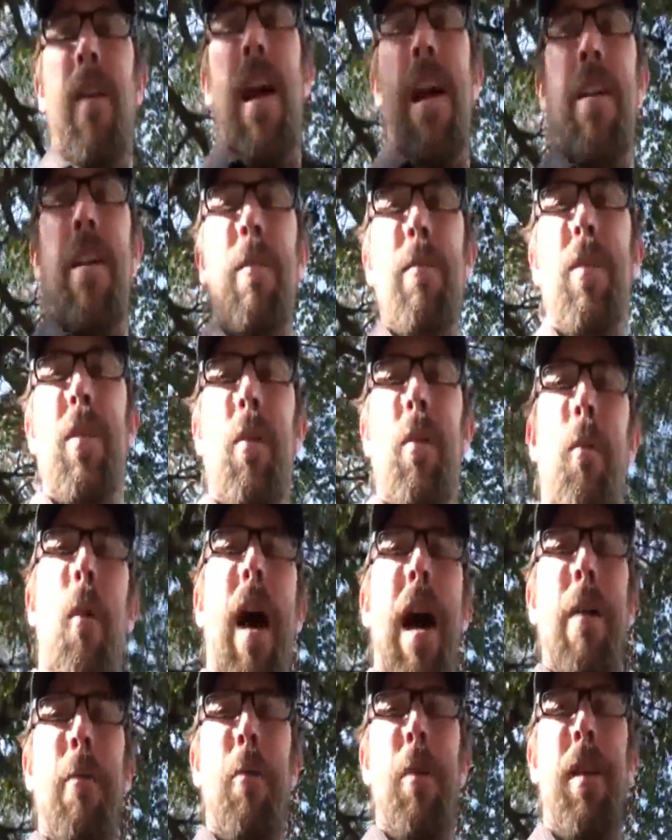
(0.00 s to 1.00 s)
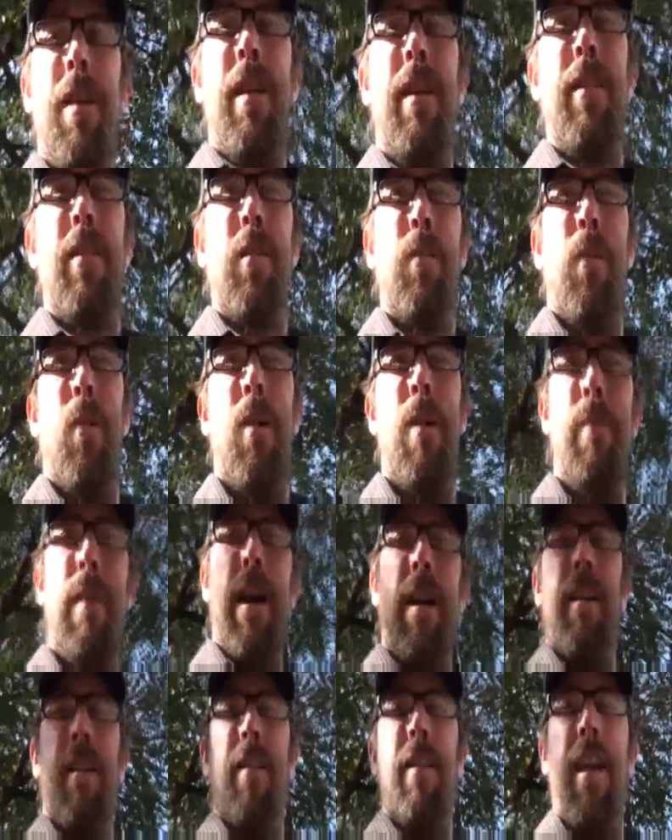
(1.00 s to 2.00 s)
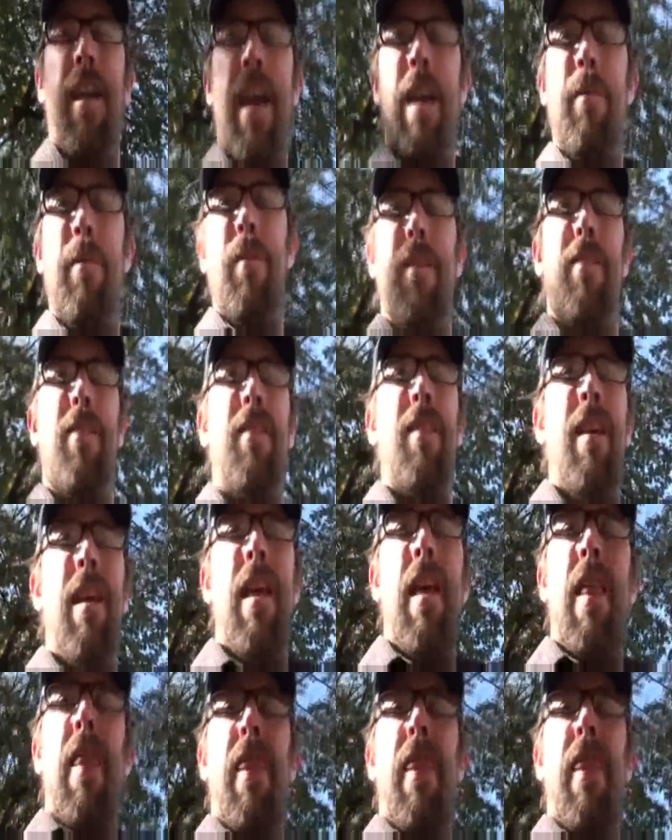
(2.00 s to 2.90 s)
be around them, so why wouldn't he support medical cannabis?